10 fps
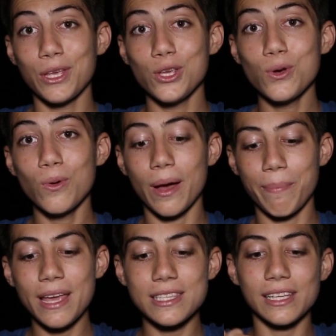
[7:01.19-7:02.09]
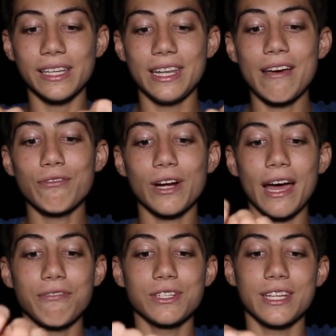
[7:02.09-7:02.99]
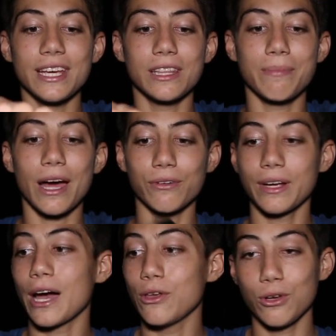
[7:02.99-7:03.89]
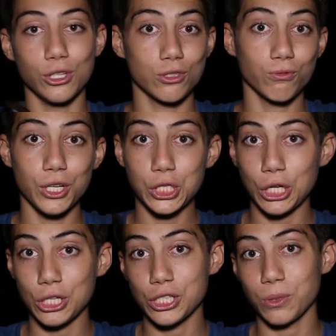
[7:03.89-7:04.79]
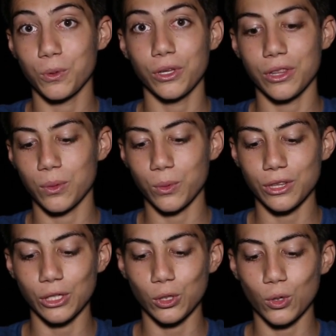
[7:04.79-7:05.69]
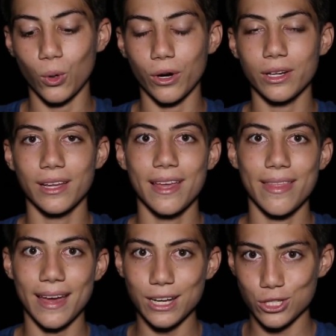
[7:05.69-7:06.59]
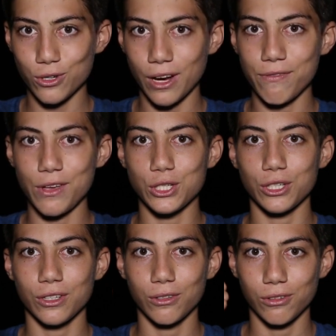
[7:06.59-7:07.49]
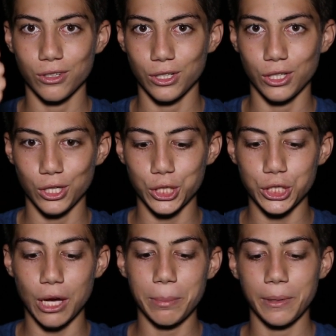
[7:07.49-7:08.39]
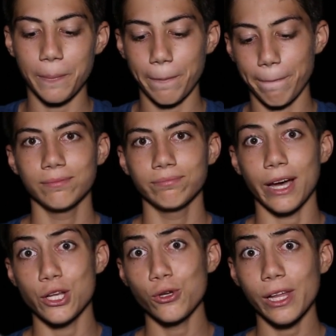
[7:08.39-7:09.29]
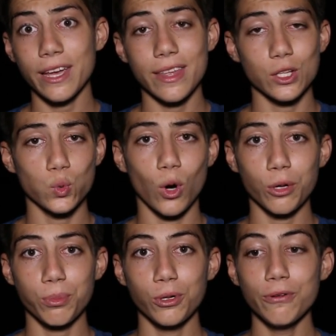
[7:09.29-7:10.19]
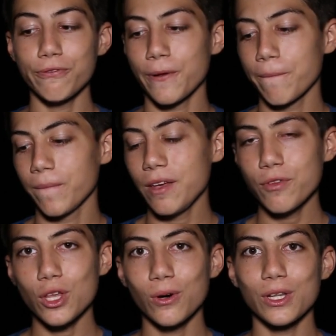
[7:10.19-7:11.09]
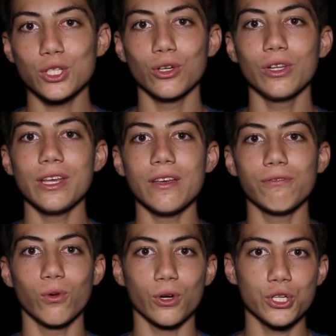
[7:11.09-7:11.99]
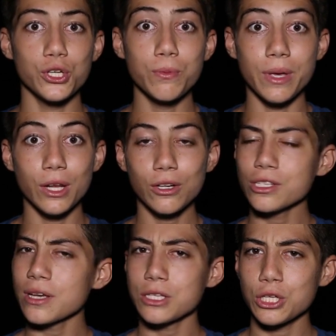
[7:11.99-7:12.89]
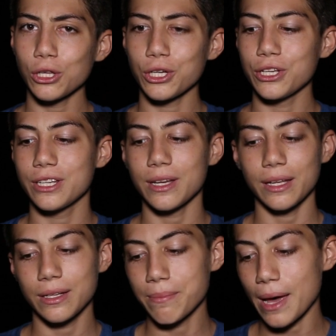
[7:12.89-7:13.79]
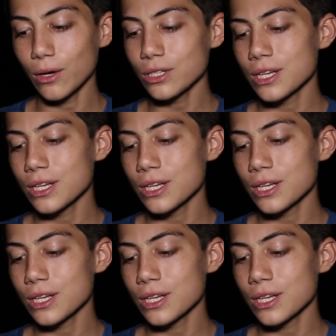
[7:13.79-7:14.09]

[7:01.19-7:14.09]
But you basically never have to take the battery out. You can just recharge it with a little cord. That is a great feature. Good job. I do like that it's waterproof. Even though it's only for 2 meters, that's still a good amount.